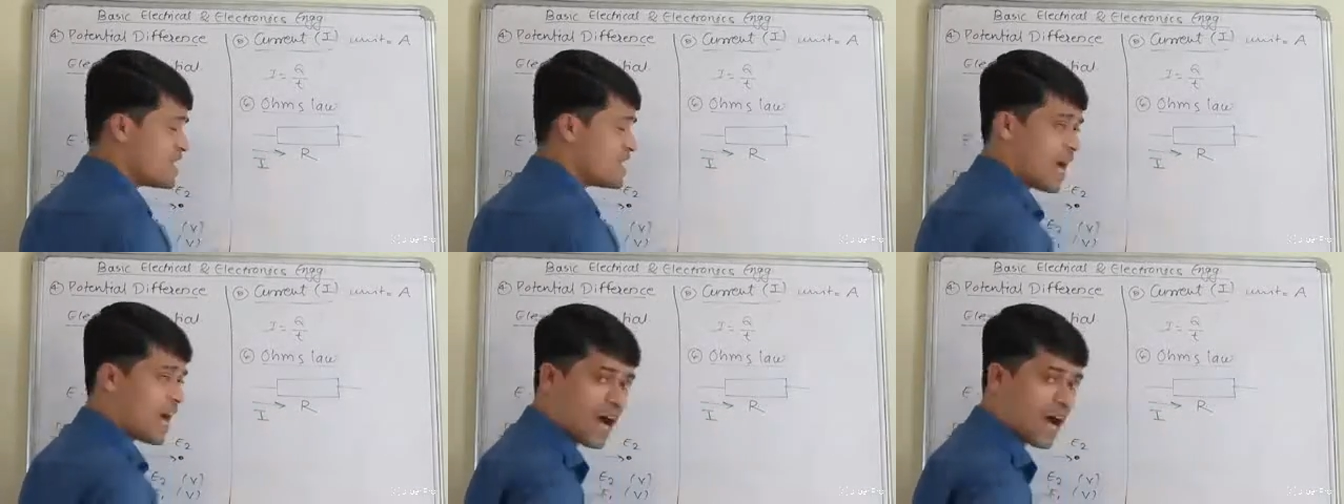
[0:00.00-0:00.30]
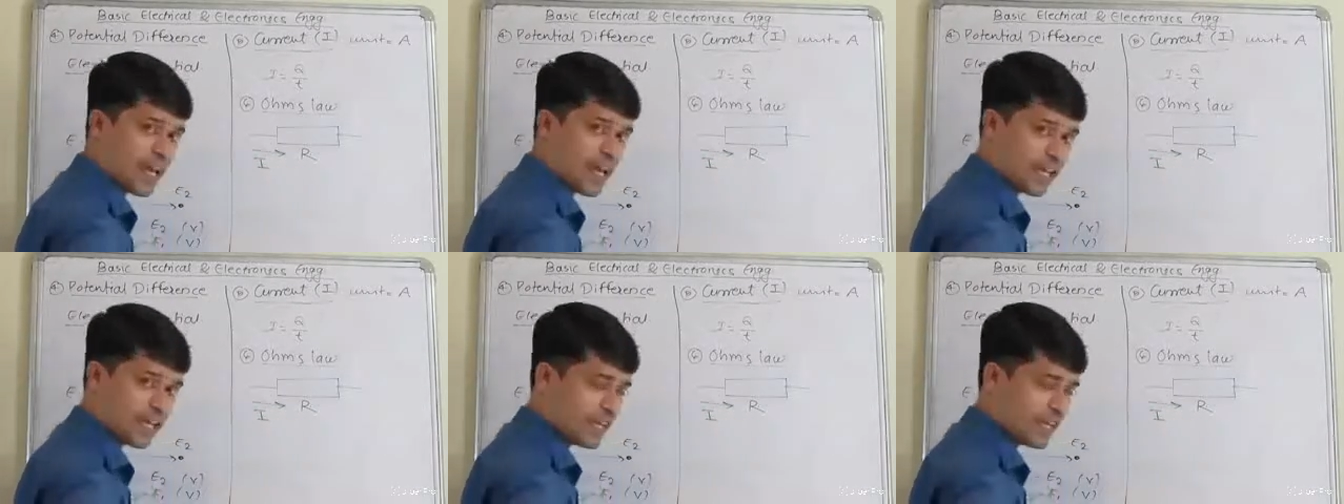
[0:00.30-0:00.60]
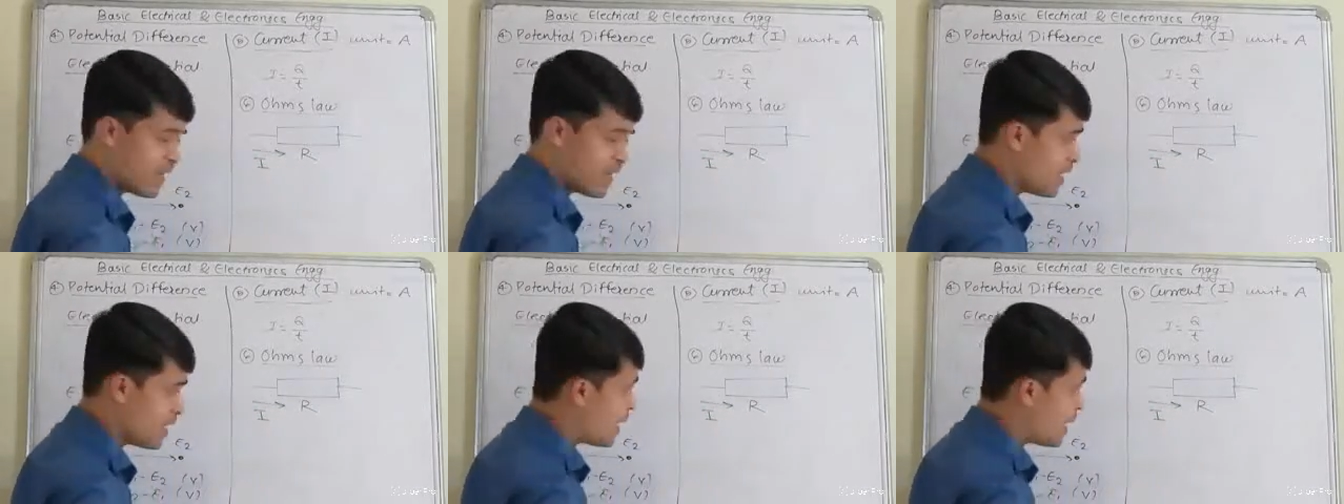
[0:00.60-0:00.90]
I,
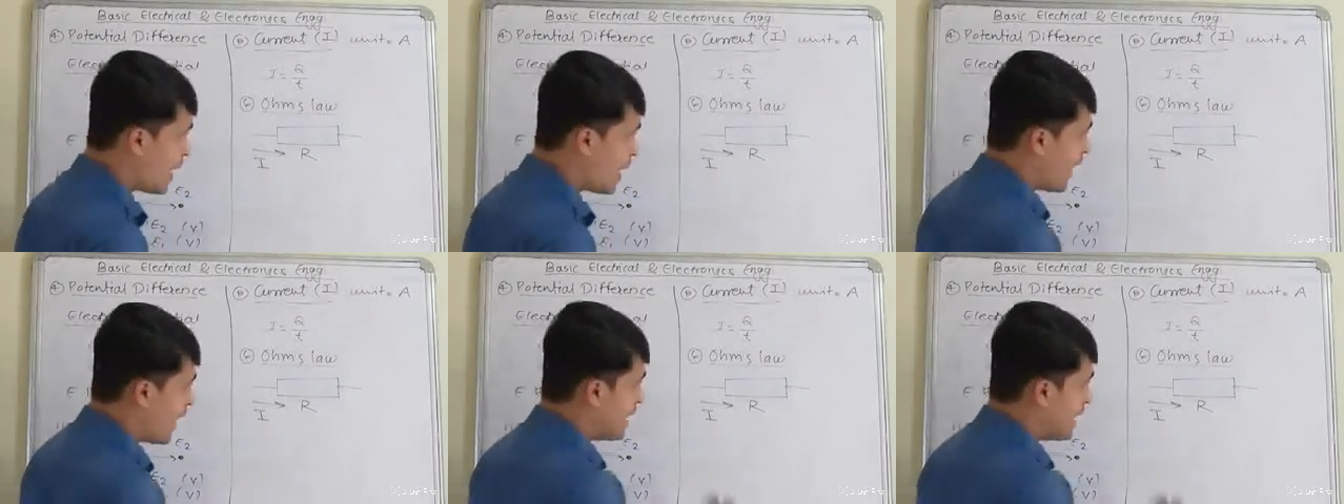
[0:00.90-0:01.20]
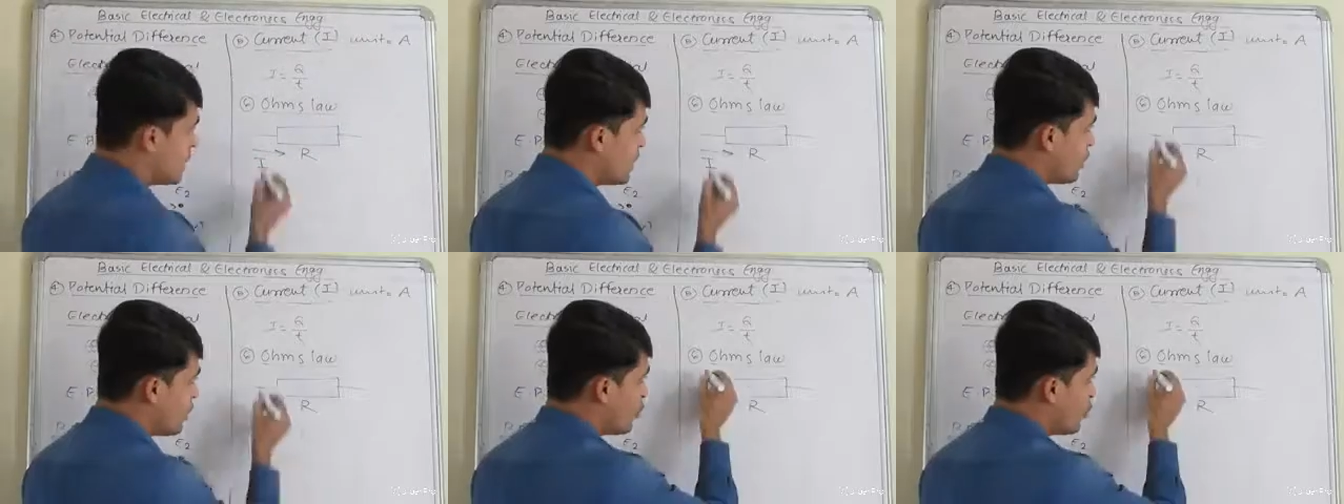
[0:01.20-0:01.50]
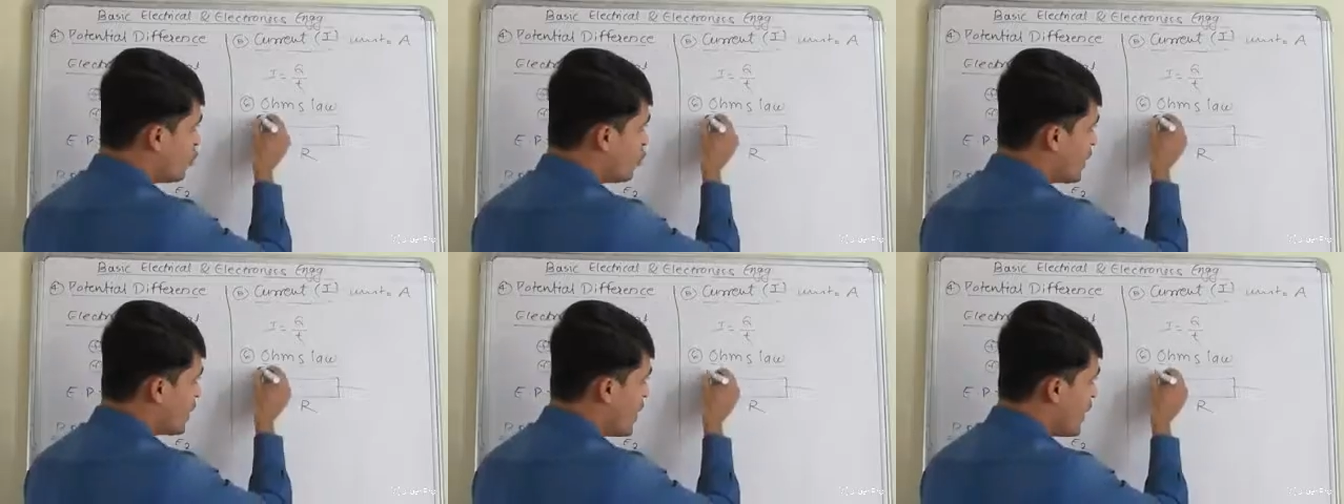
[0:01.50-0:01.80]
and the
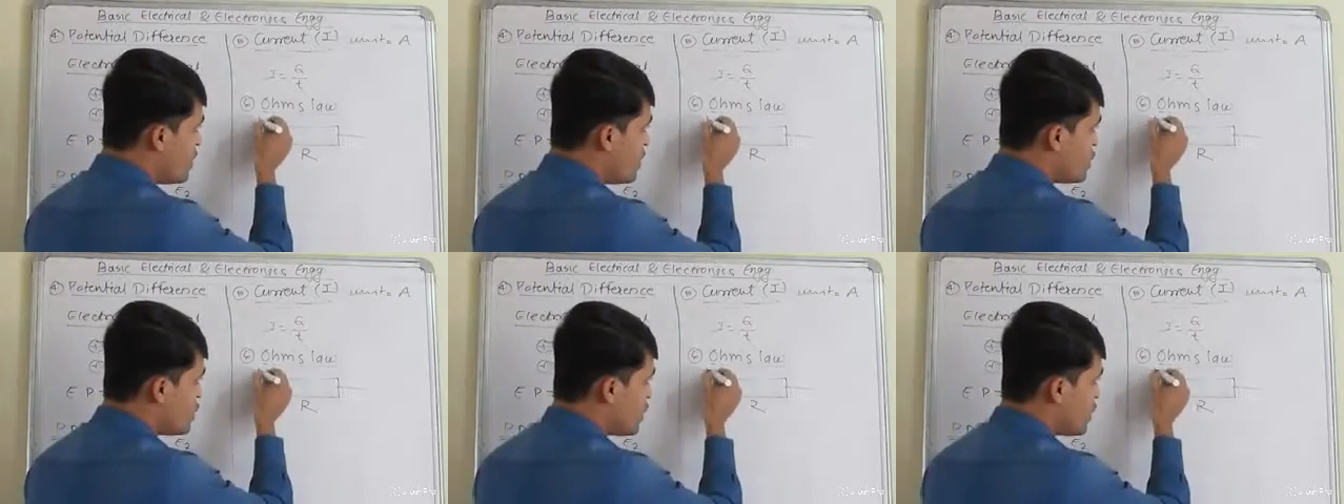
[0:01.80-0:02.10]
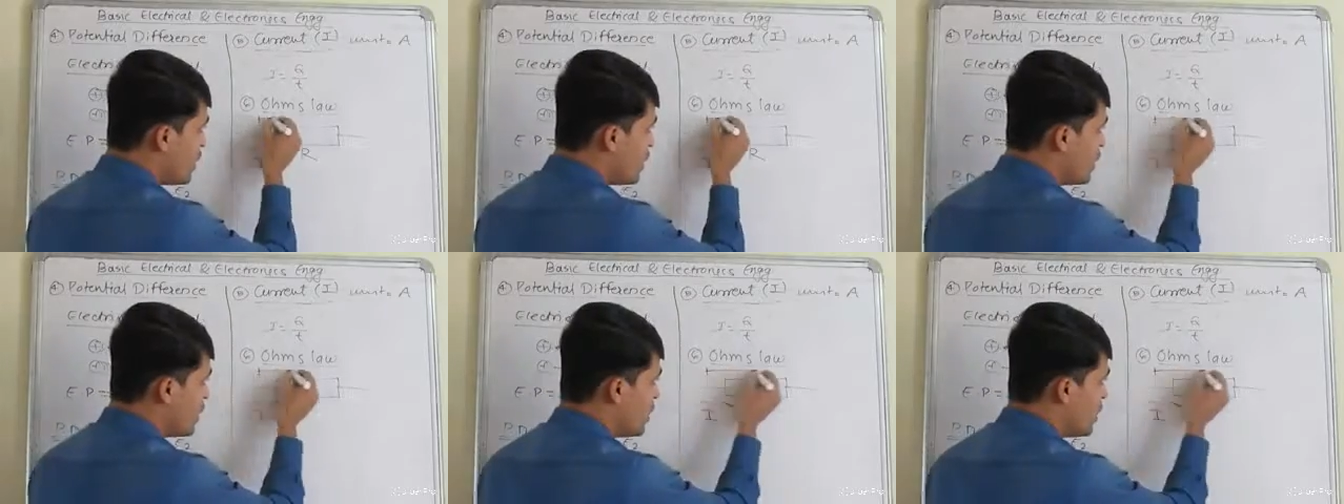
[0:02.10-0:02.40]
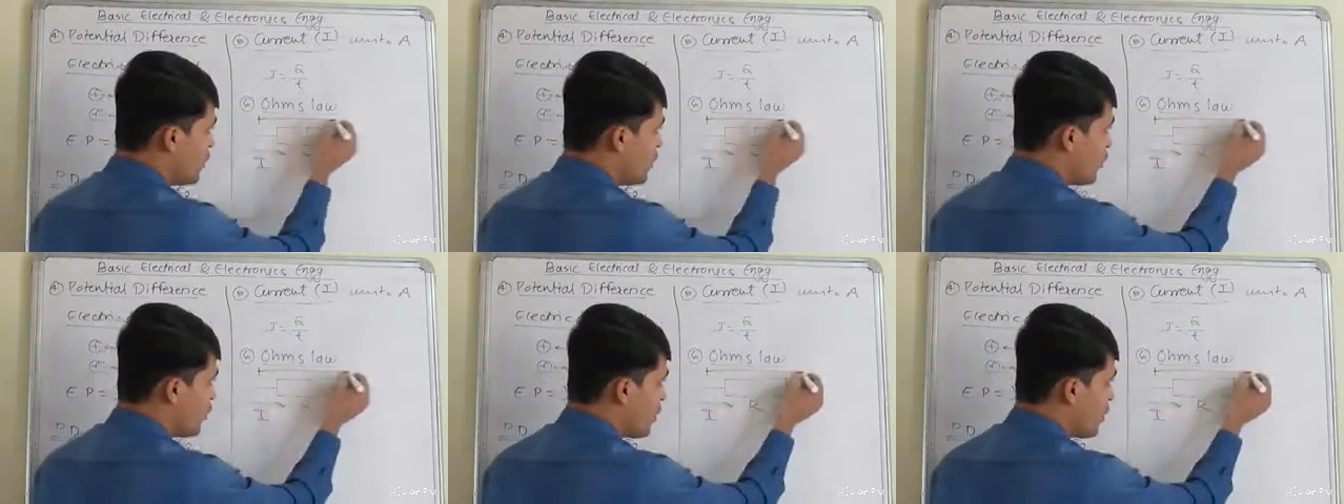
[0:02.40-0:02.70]
potential
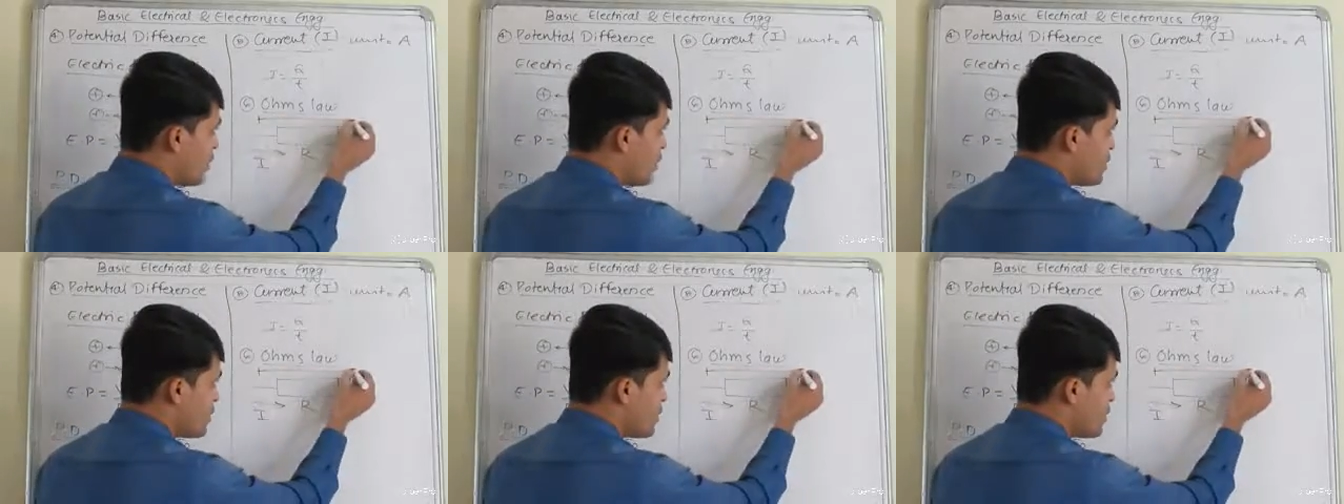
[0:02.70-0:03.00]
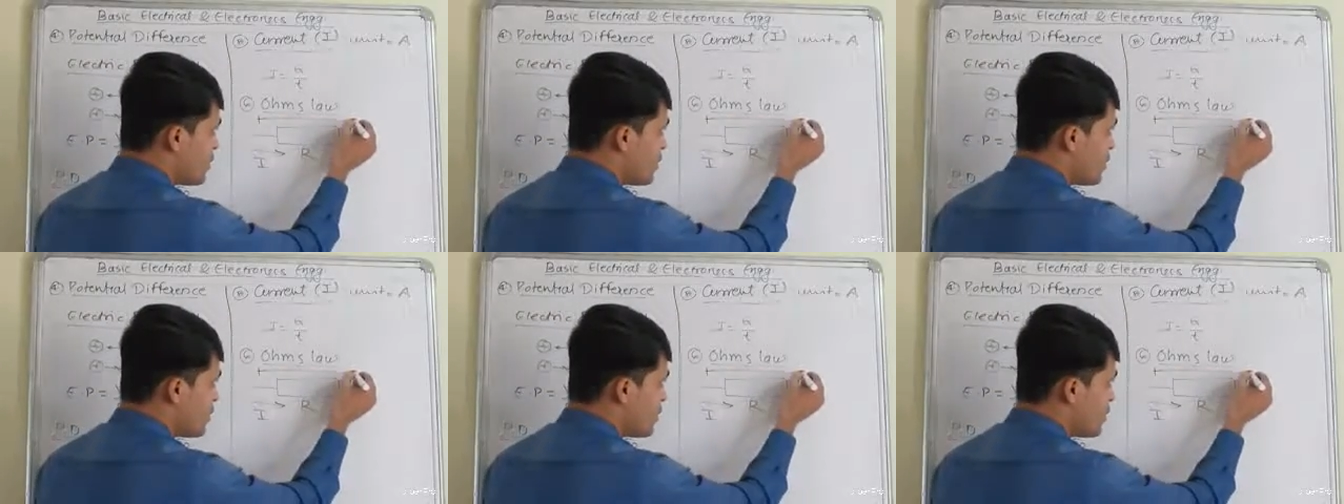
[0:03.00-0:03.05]
difference